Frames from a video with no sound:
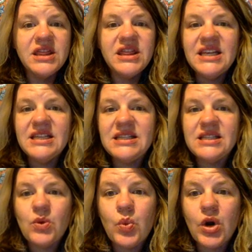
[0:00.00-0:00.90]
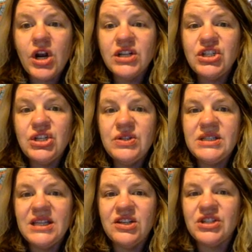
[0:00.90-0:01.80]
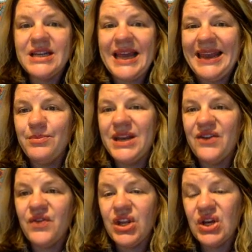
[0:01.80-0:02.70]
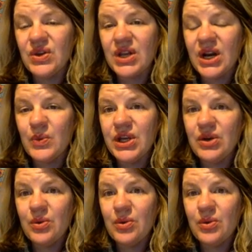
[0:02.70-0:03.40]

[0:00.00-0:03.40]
This work on Tuesday, there's an 8-minute video that I want you to